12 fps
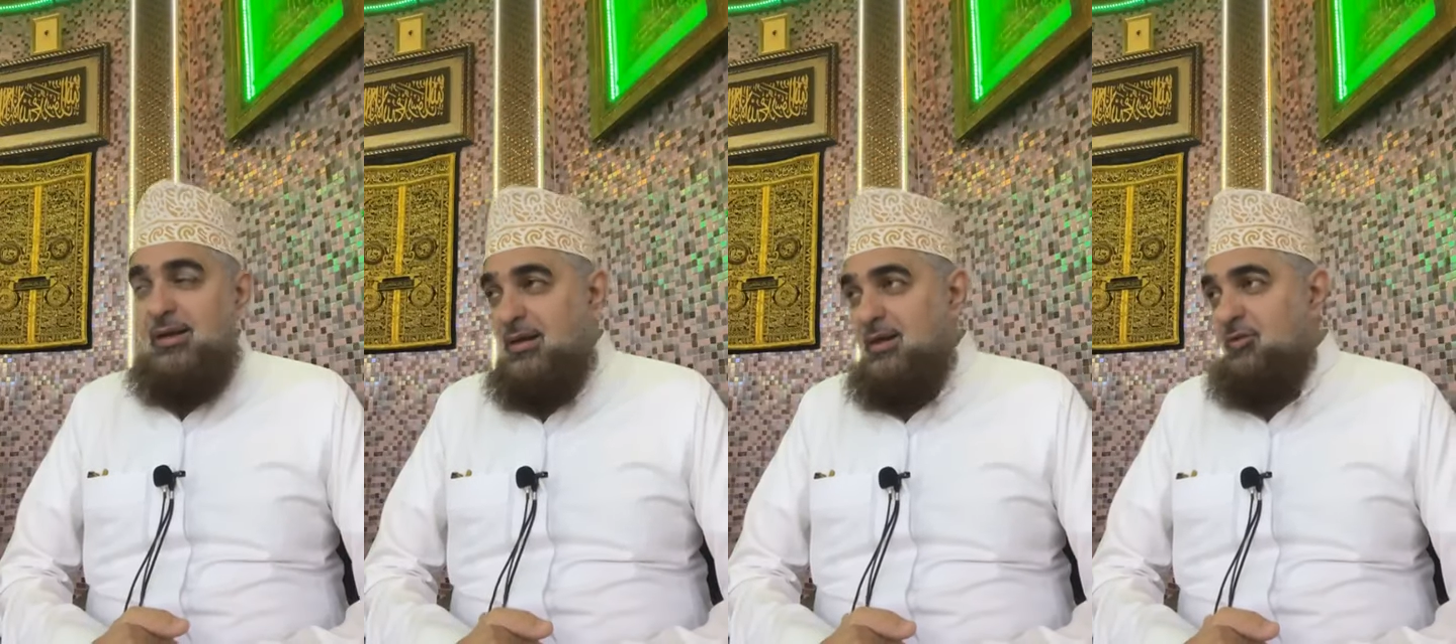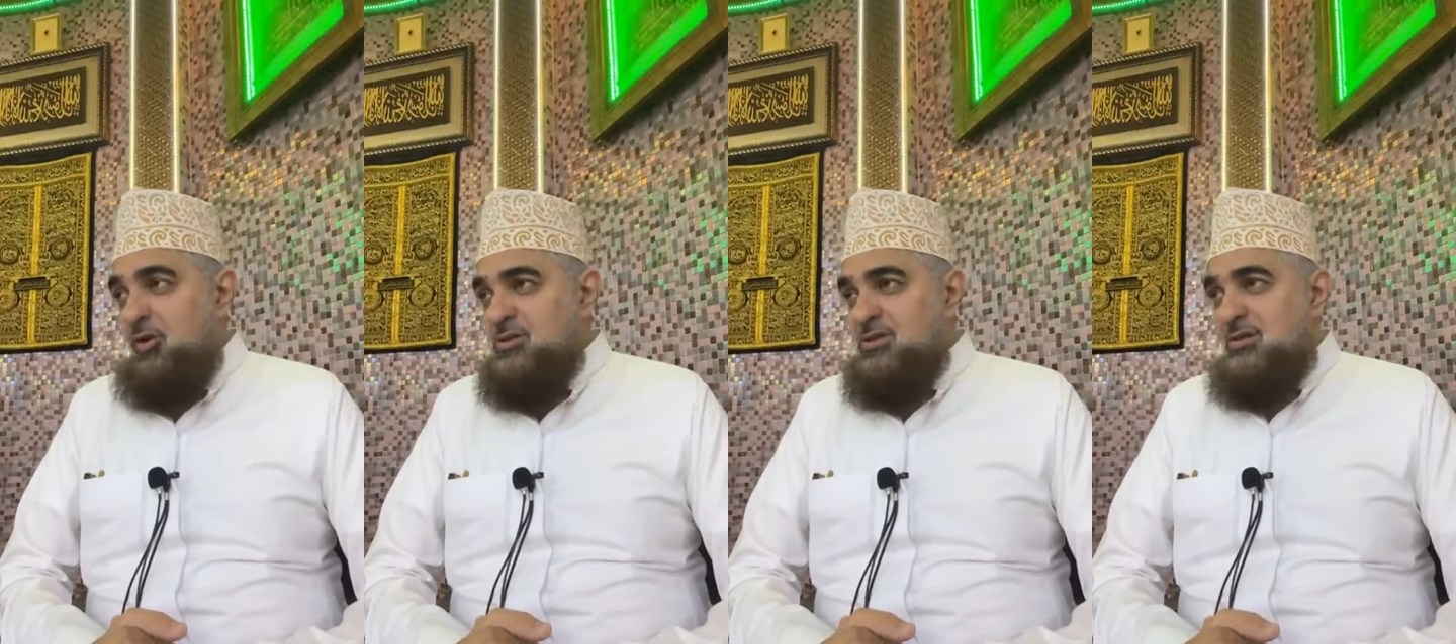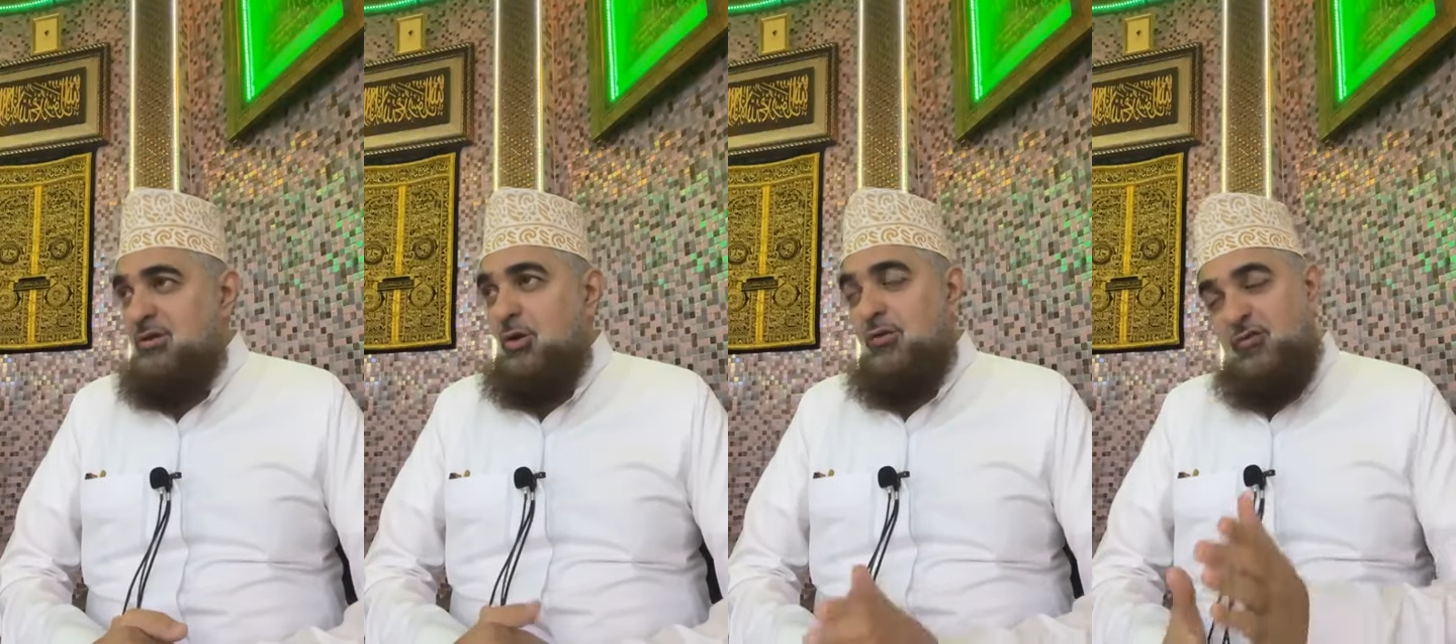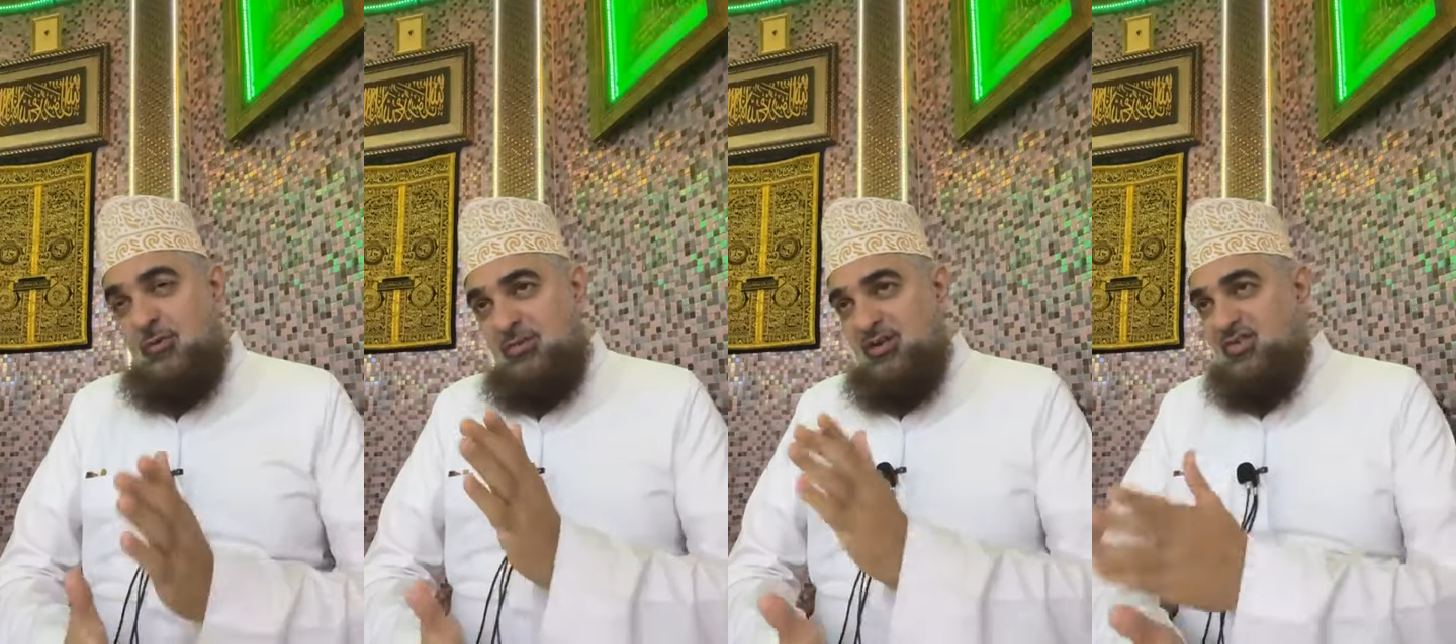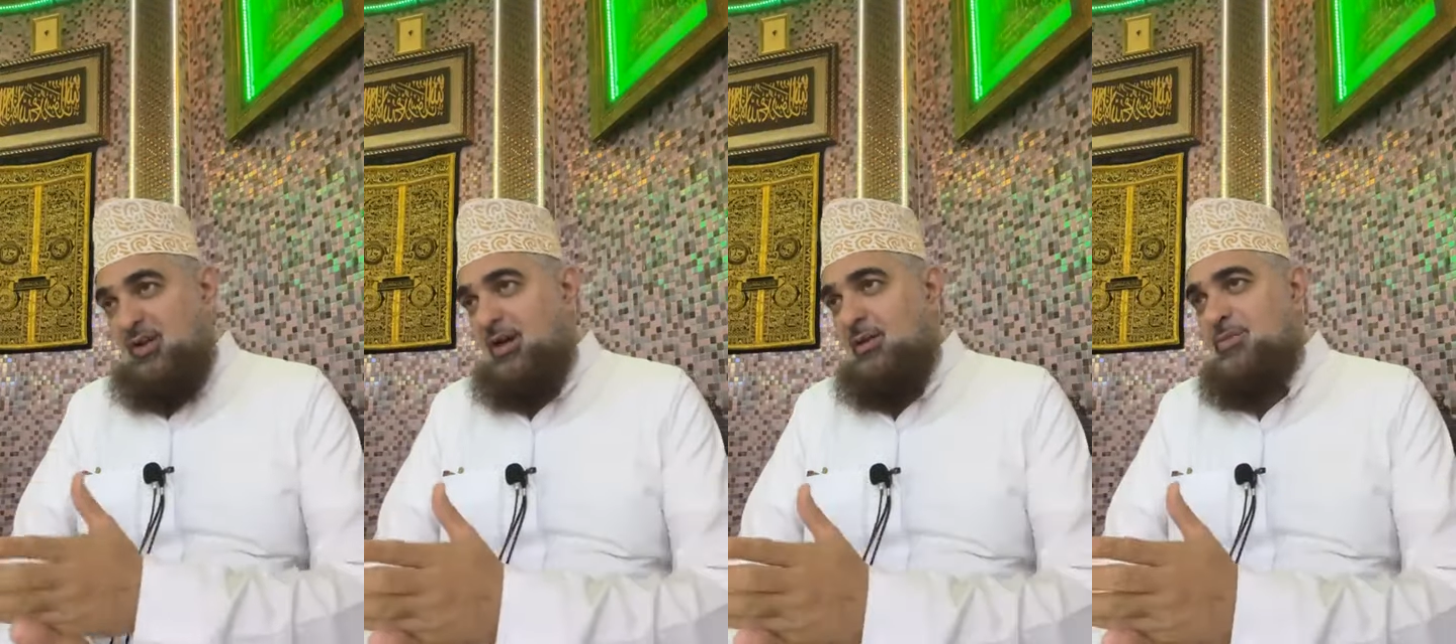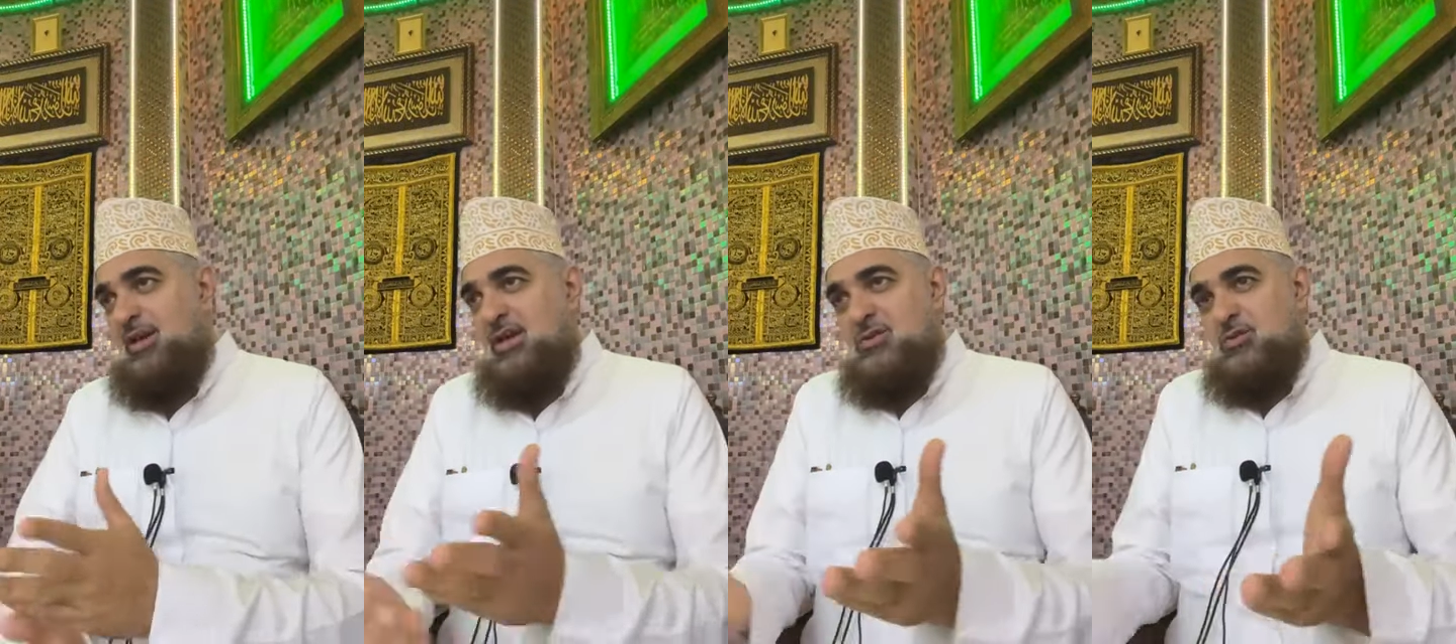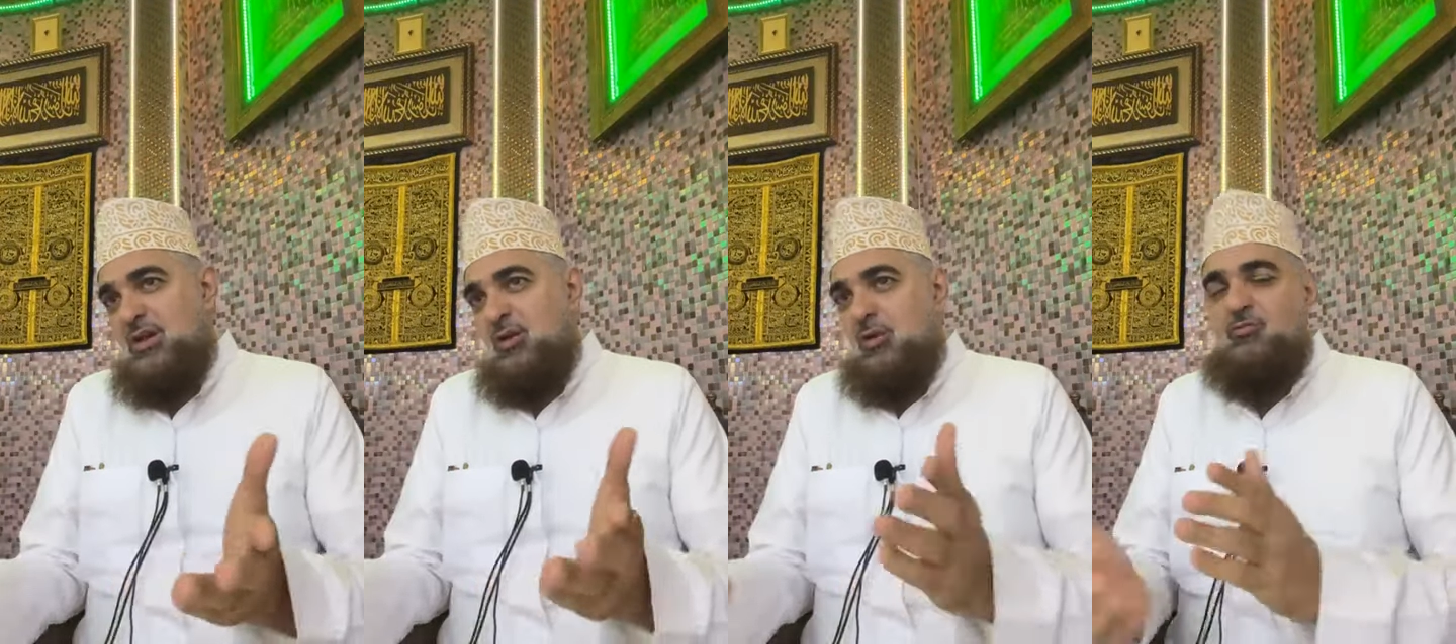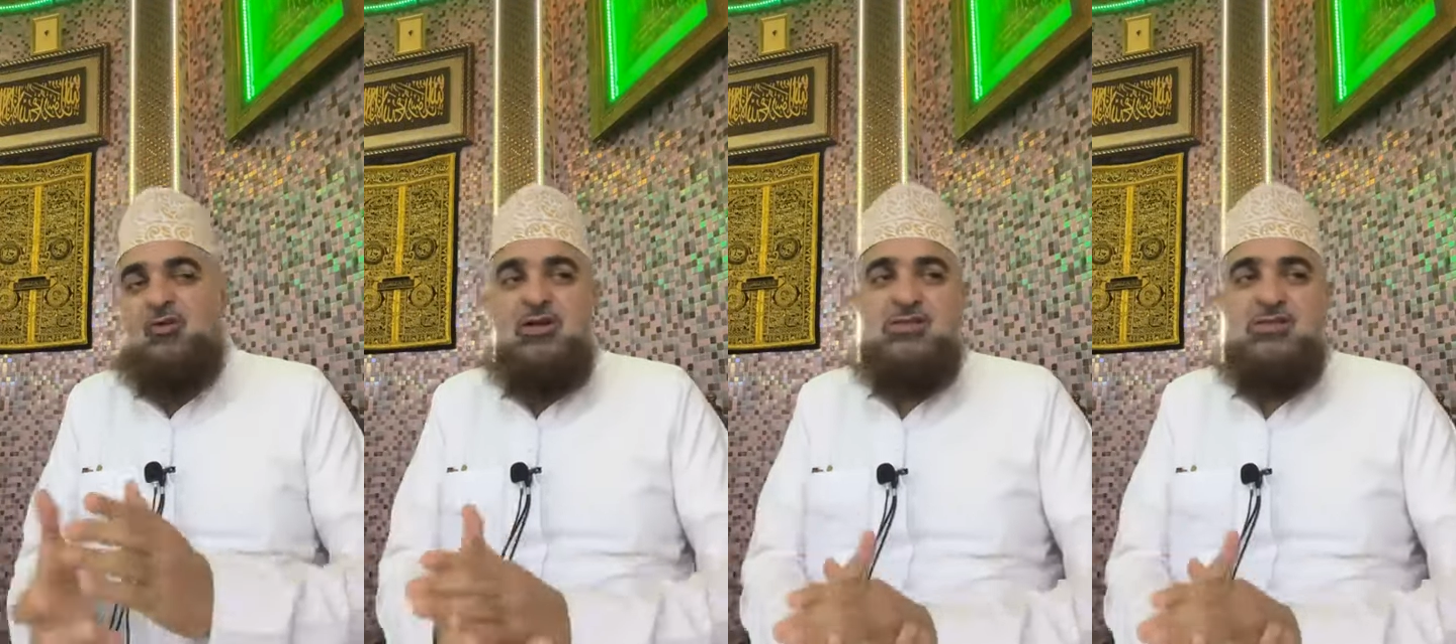And he was not from the Sahabi as well,